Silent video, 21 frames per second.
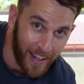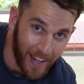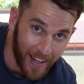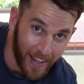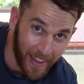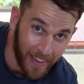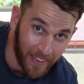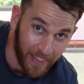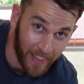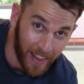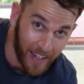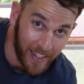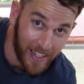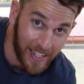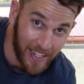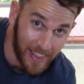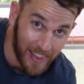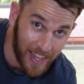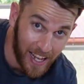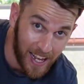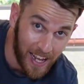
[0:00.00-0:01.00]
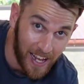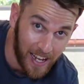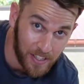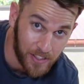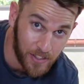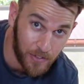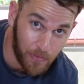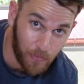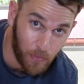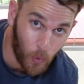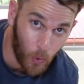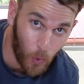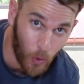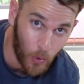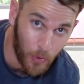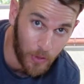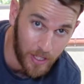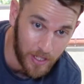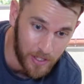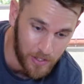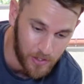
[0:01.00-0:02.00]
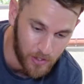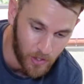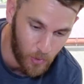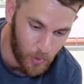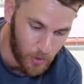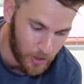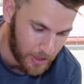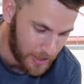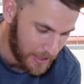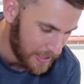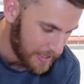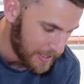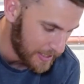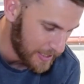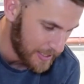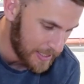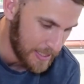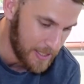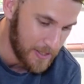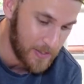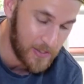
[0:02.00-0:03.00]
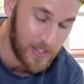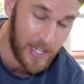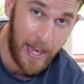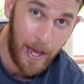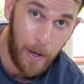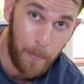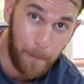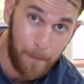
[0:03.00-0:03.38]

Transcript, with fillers: and lucky last for the solar kit is our